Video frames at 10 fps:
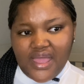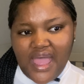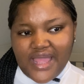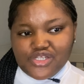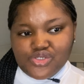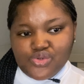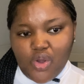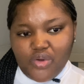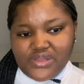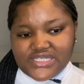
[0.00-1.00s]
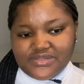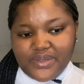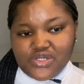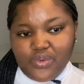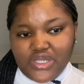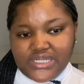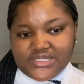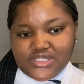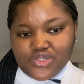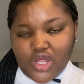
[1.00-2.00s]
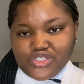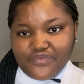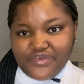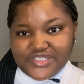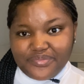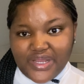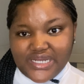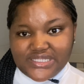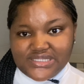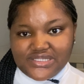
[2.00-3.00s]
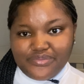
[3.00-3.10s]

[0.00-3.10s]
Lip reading: I didn't know this, but when it's not your first pregnancy,